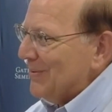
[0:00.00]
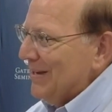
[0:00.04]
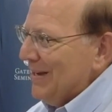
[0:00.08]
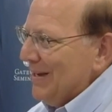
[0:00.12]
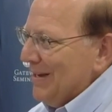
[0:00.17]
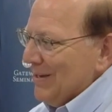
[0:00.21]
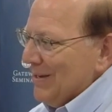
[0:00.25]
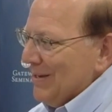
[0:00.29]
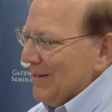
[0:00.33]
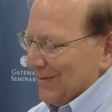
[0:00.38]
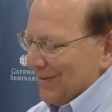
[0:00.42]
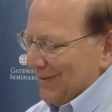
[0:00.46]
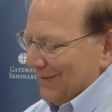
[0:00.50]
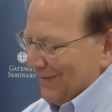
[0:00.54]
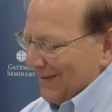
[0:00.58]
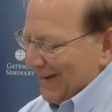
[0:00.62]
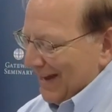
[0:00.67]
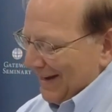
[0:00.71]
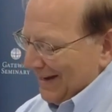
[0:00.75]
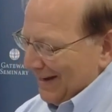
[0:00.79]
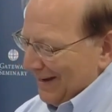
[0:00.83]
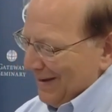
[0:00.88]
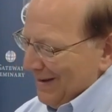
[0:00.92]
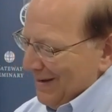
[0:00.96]
yeah. so you've
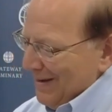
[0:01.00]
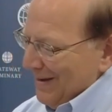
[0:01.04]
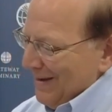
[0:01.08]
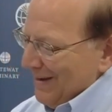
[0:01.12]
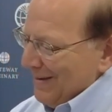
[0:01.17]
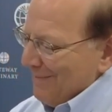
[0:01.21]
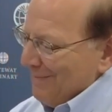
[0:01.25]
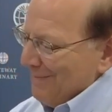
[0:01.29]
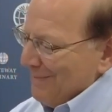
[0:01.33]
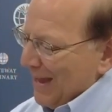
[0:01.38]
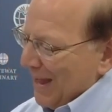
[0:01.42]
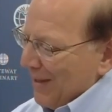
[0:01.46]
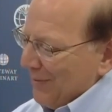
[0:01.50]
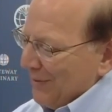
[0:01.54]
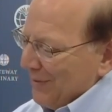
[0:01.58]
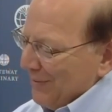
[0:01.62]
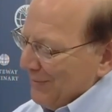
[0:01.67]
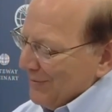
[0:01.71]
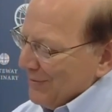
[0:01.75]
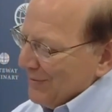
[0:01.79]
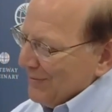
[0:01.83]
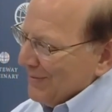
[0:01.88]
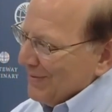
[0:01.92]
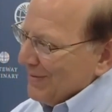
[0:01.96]
got a
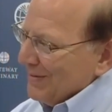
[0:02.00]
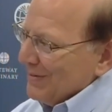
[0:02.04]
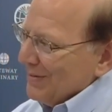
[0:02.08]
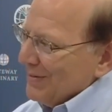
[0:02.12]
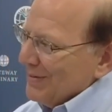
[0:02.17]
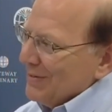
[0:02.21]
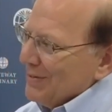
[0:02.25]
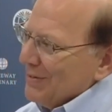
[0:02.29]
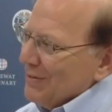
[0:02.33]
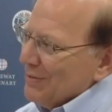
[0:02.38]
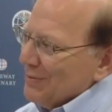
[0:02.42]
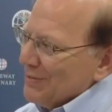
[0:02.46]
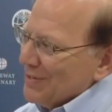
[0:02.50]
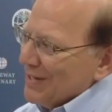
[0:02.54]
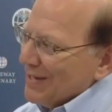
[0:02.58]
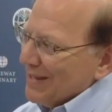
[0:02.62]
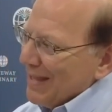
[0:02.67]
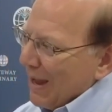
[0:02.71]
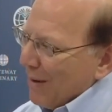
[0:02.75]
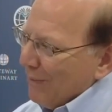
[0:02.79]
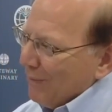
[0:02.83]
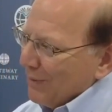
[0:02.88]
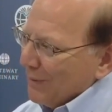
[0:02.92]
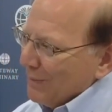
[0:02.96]
Matthew using
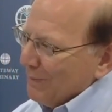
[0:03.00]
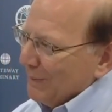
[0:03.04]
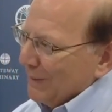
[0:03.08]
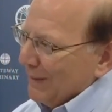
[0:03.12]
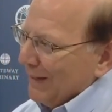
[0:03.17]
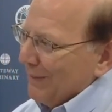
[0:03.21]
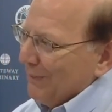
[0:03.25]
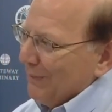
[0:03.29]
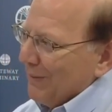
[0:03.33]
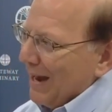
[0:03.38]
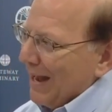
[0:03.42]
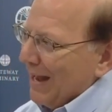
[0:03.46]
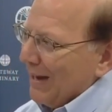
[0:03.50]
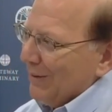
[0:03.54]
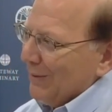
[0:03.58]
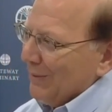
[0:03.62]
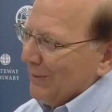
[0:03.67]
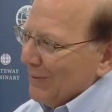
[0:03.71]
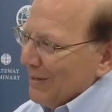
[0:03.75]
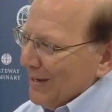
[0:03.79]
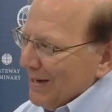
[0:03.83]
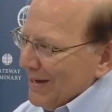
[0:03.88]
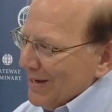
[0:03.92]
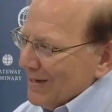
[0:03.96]
that word
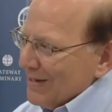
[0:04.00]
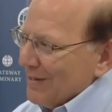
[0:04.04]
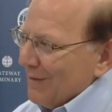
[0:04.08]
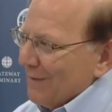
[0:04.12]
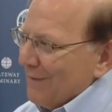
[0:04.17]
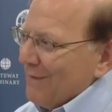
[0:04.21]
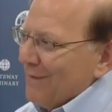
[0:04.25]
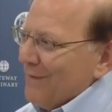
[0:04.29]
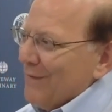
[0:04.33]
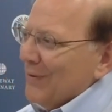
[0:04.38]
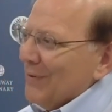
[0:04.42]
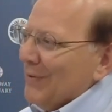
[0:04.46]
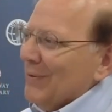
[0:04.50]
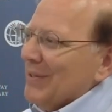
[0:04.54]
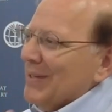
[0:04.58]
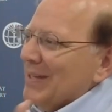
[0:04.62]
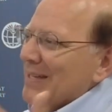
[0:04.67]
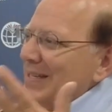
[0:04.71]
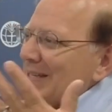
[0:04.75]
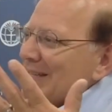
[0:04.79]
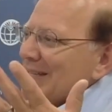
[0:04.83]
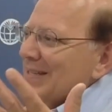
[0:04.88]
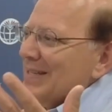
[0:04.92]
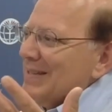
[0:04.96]
plerao to fill
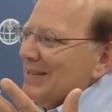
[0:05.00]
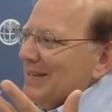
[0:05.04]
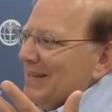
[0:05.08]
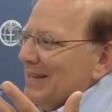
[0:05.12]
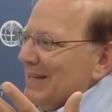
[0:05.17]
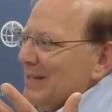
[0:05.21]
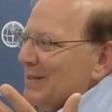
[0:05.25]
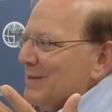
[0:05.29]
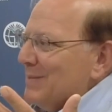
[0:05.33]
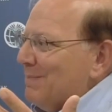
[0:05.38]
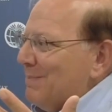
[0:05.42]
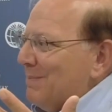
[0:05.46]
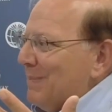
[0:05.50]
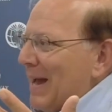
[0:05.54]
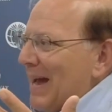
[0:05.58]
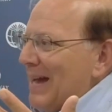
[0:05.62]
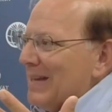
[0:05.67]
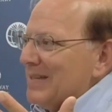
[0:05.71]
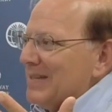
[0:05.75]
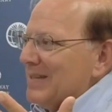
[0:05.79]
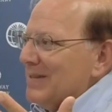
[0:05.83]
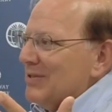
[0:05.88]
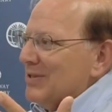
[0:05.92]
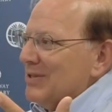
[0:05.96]
these these
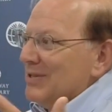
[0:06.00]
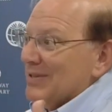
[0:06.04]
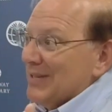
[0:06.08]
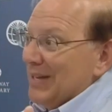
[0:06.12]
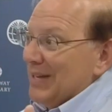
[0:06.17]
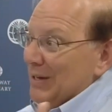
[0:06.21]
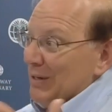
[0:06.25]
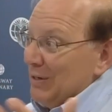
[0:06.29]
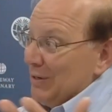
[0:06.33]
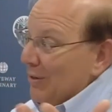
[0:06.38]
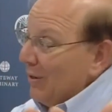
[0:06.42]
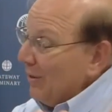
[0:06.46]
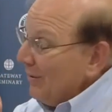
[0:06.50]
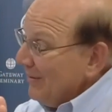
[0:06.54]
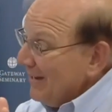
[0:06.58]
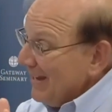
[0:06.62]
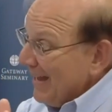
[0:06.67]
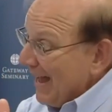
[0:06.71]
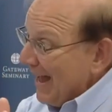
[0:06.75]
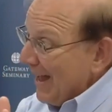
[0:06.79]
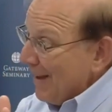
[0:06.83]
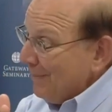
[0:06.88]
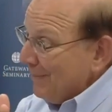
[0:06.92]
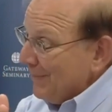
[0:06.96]
passages that had already
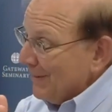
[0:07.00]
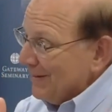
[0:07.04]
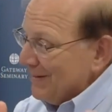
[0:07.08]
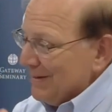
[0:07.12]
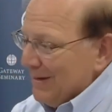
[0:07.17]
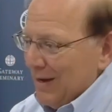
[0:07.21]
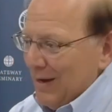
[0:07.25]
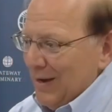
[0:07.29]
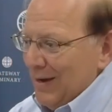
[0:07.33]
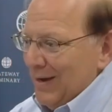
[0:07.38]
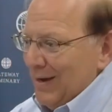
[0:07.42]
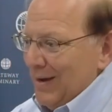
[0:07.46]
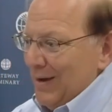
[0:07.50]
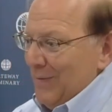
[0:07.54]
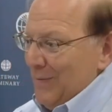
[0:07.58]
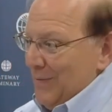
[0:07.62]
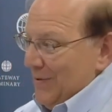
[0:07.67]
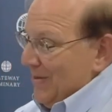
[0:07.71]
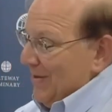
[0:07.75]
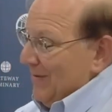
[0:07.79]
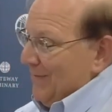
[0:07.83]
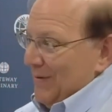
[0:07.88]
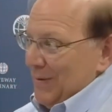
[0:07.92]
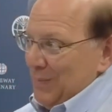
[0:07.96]
happened yeah.
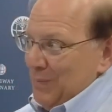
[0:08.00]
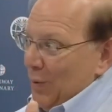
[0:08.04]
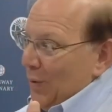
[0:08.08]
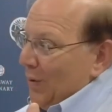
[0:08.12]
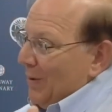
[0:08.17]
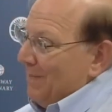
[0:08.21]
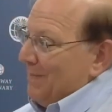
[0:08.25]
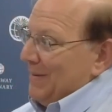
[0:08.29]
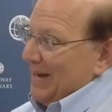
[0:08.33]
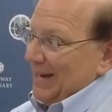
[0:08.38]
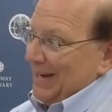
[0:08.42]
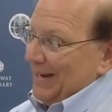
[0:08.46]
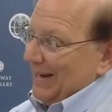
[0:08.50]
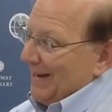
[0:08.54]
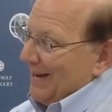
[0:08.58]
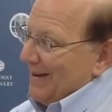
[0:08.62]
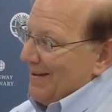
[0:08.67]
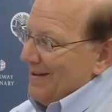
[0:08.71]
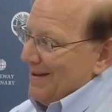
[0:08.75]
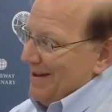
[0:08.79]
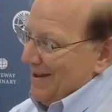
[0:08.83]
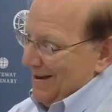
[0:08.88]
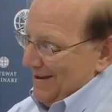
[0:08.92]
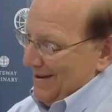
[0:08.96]
with even more meaning.
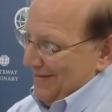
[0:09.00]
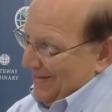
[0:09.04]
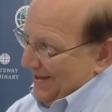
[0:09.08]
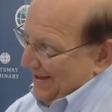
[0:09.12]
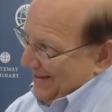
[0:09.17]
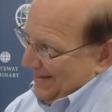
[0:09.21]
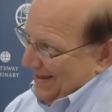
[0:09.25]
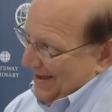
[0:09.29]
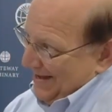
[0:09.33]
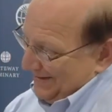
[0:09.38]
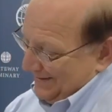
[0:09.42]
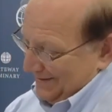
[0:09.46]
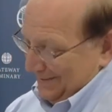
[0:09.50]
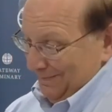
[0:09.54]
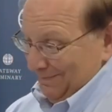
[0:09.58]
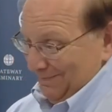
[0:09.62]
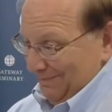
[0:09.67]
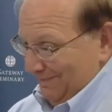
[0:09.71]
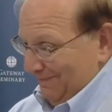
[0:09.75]
And yeah. I think that's